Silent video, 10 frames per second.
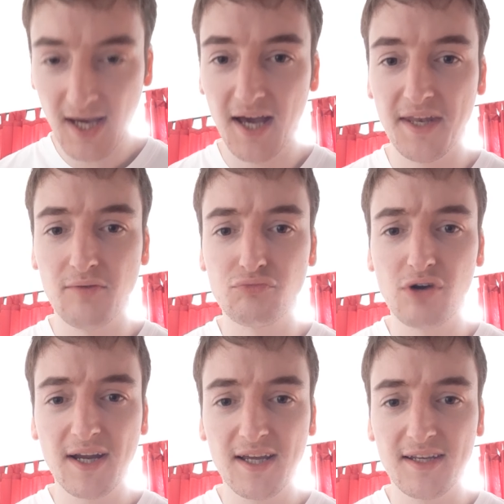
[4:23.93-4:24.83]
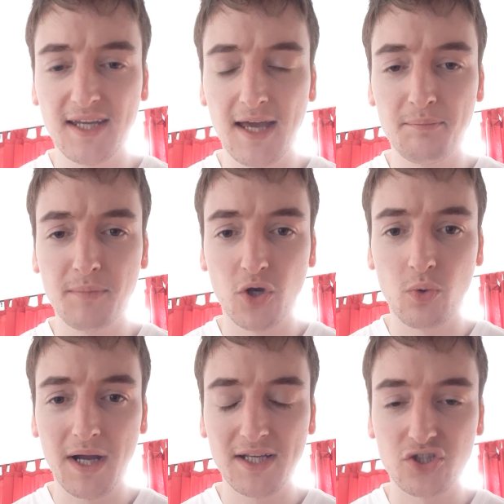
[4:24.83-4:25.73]
And then right at the end,
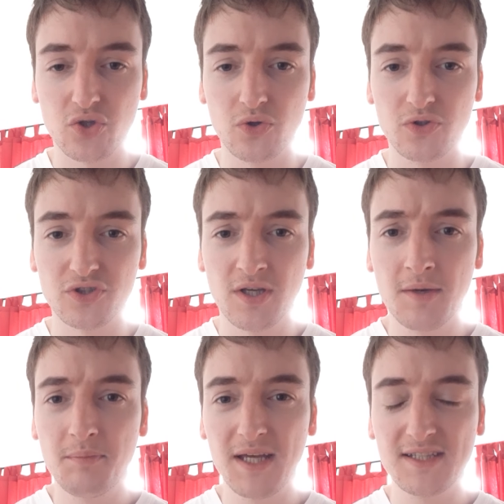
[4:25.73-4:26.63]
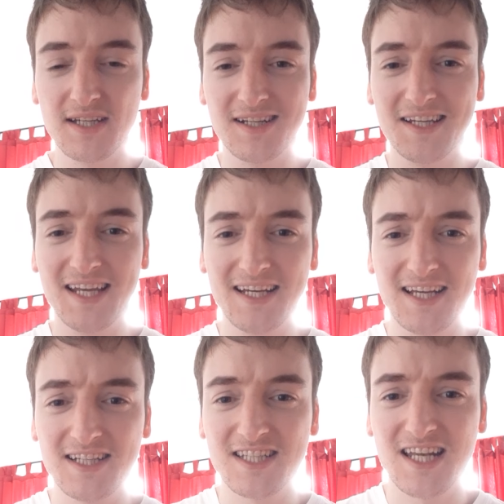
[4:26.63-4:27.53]
Maguire scores. Basically like
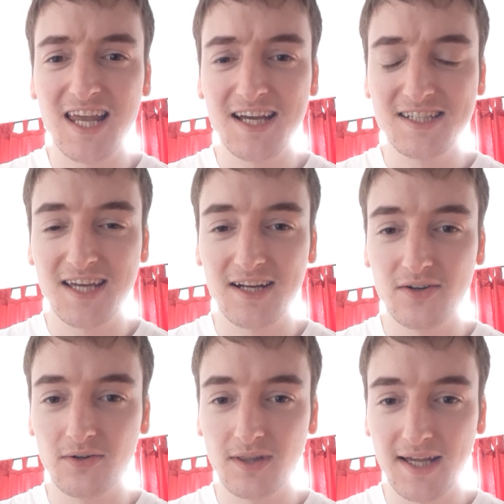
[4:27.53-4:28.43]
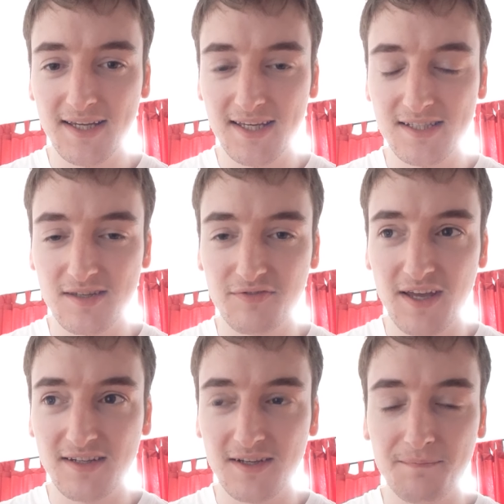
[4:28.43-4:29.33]
a slide tackle, like he's
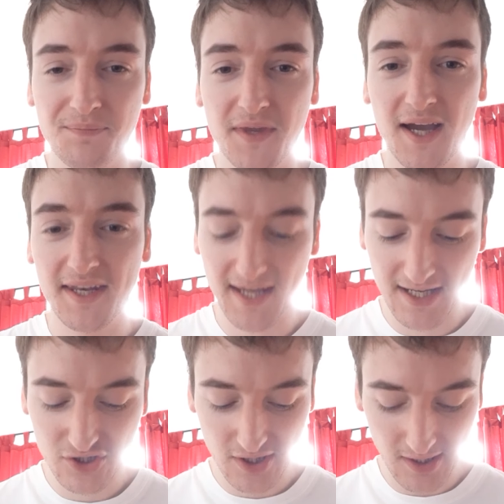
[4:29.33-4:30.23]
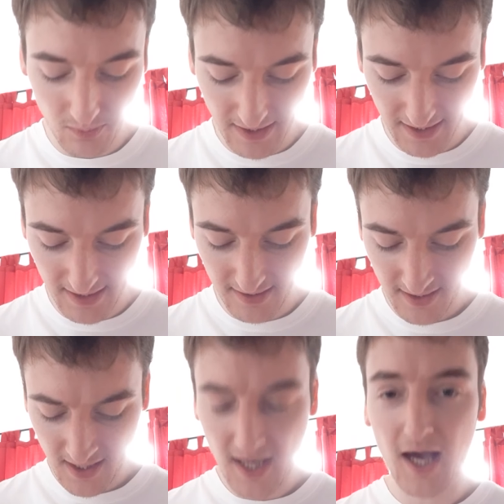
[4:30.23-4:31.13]
defending, and it actually went in.
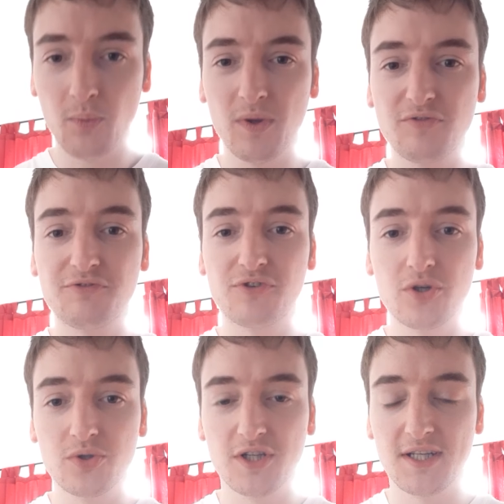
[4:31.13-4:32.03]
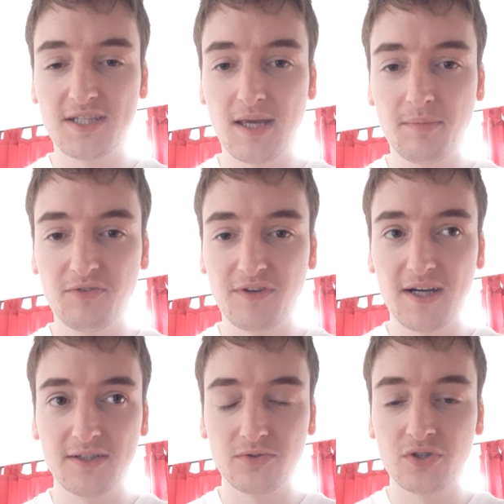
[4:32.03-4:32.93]
And we're through to the
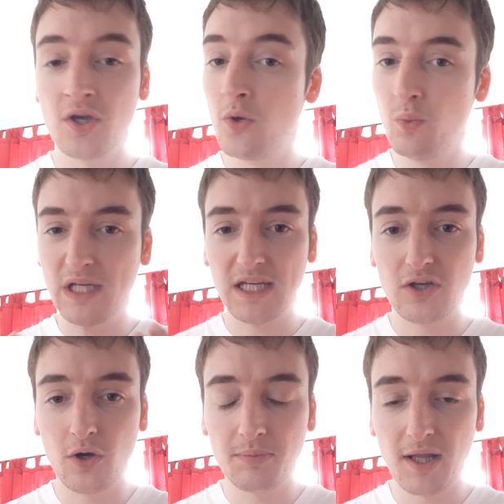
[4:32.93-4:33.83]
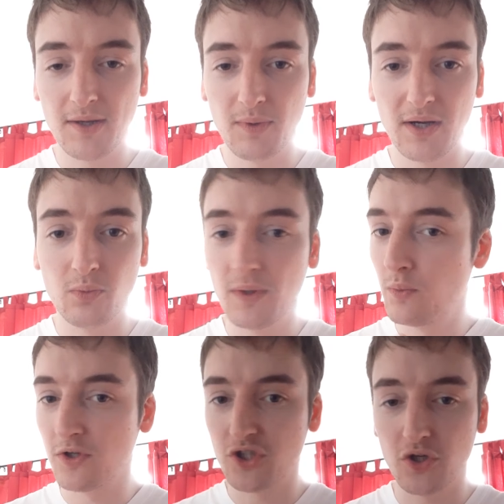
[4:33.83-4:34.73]
semi-finals. We did not play well. We
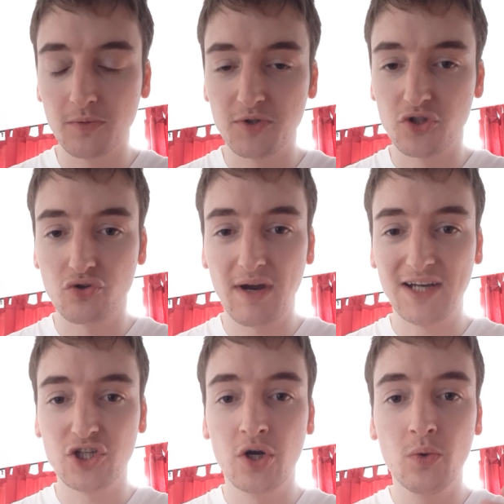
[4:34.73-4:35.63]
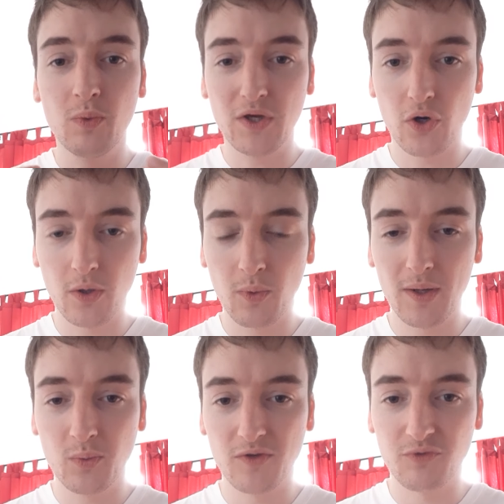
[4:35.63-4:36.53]
wasn't up to scratch. We got away
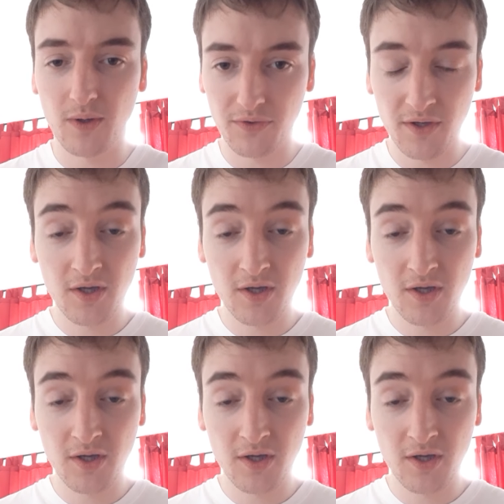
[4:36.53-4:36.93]
with one.